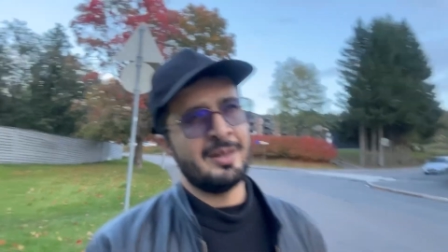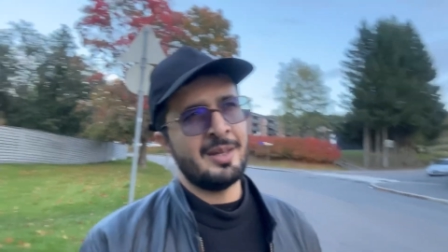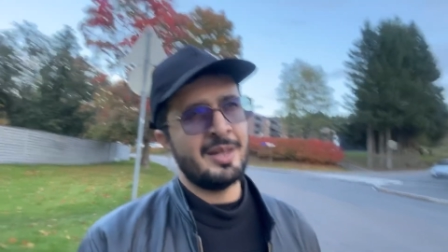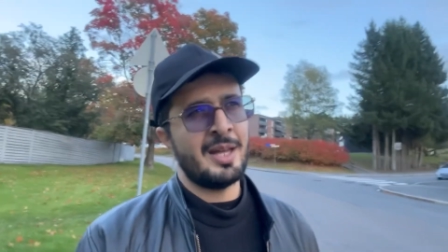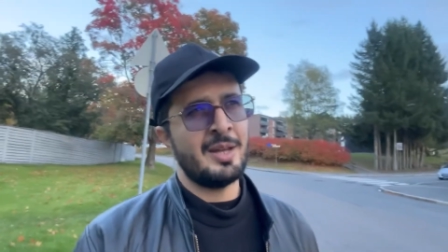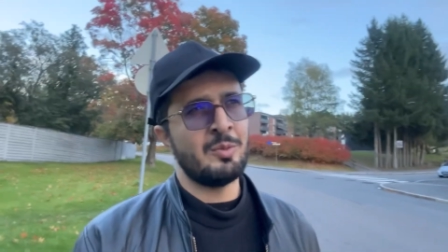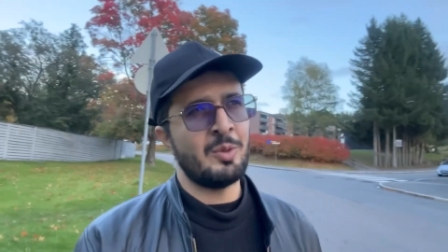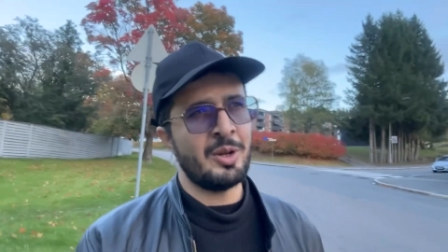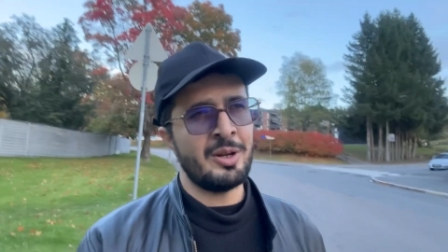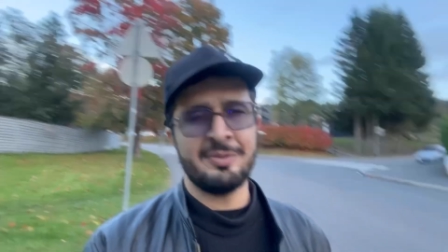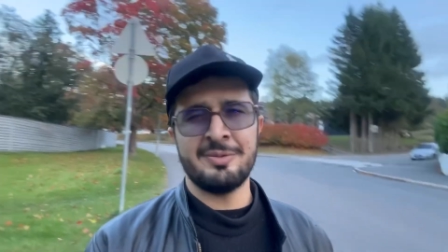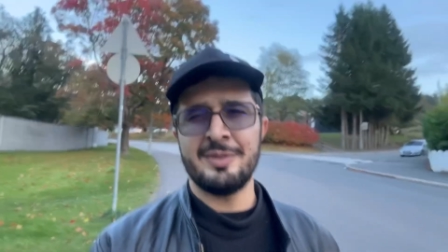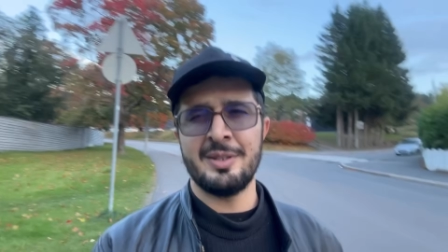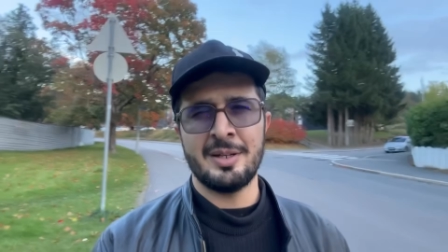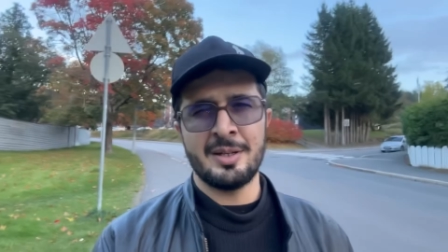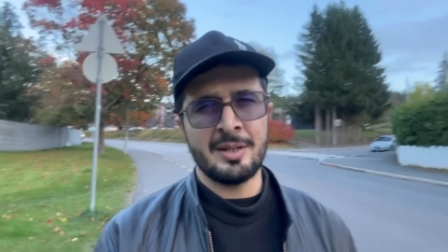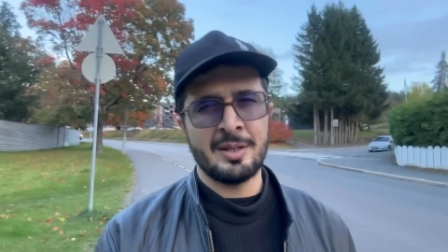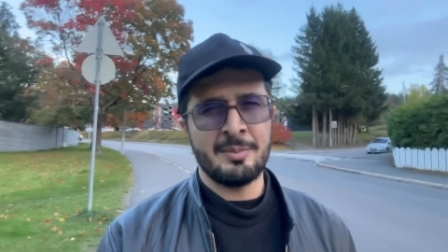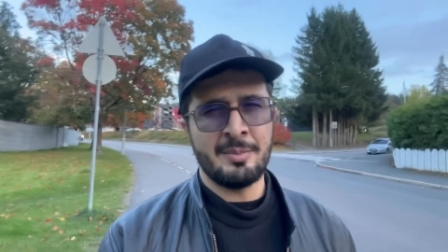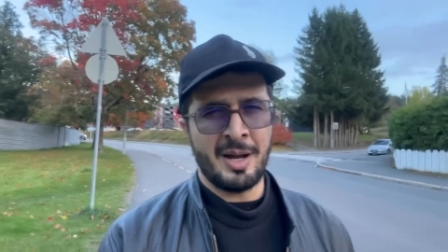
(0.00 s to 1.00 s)
and one of
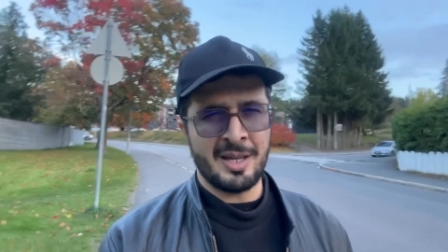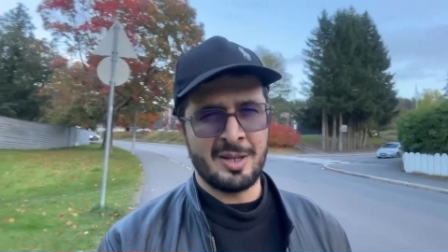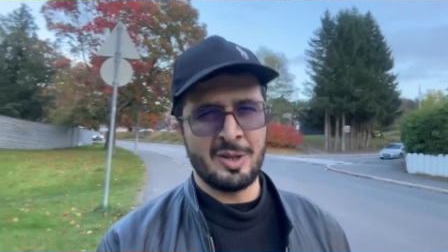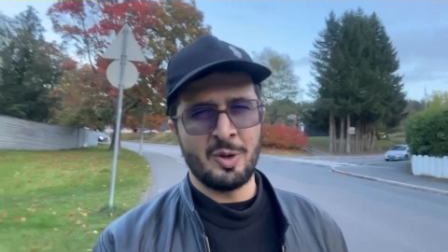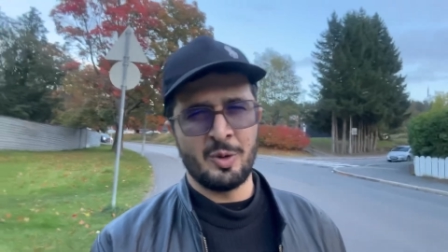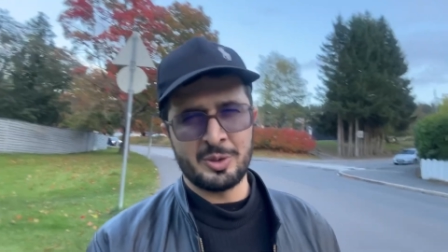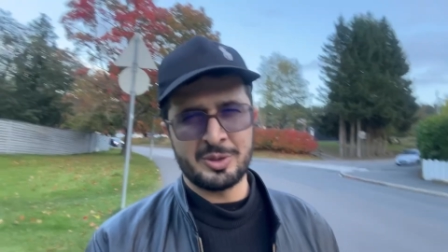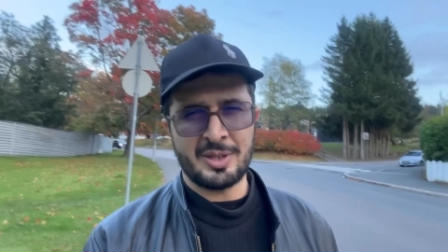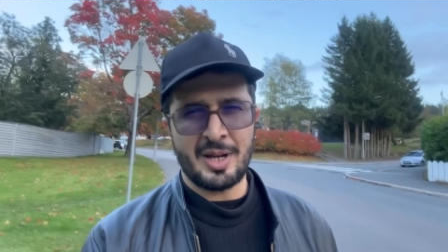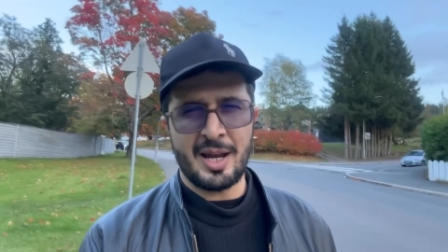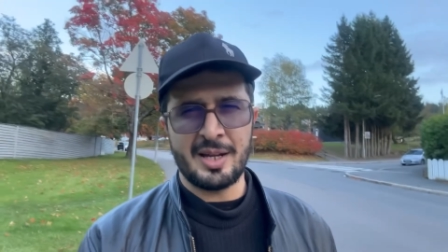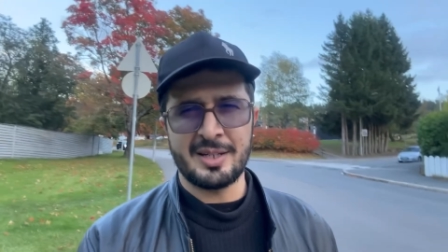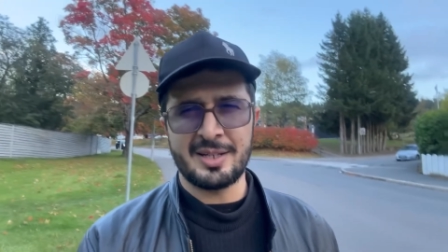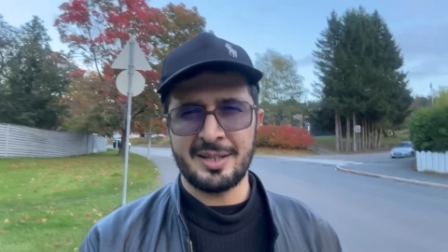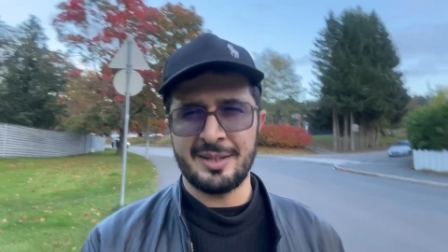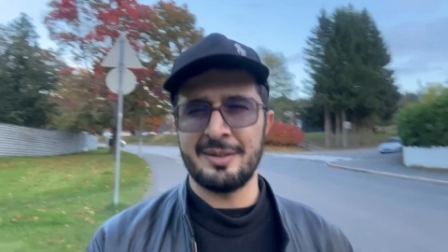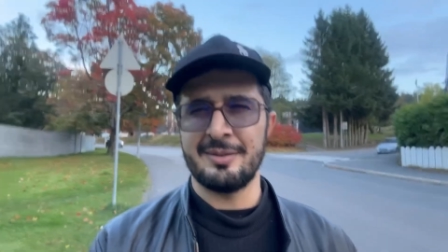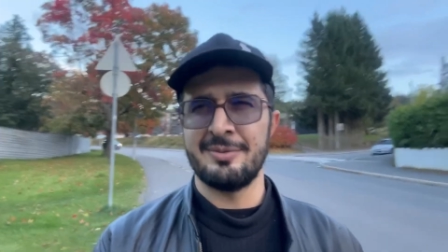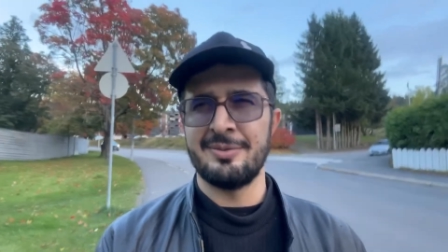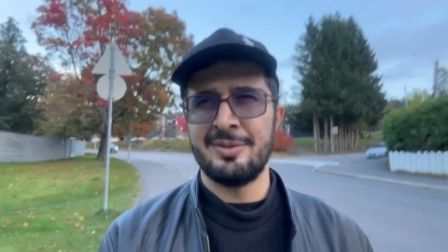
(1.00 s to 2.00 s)
the my close
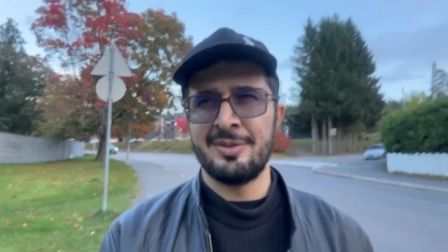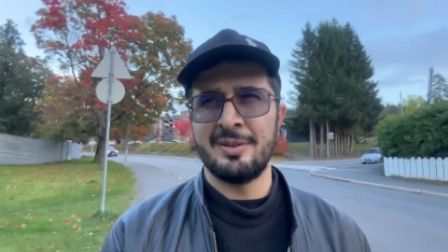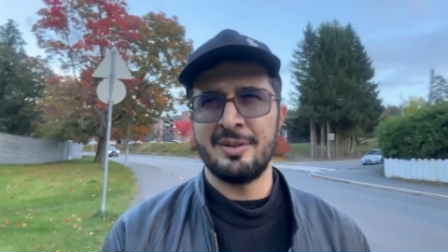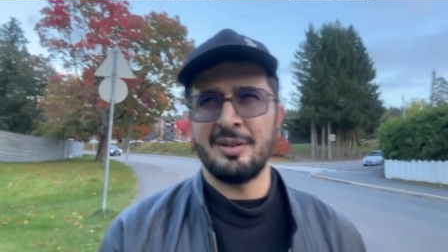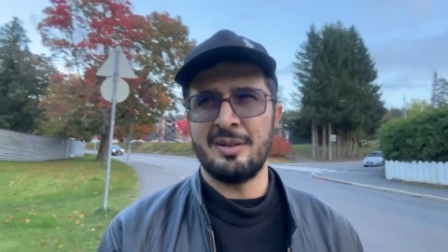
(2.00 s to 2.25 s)
relative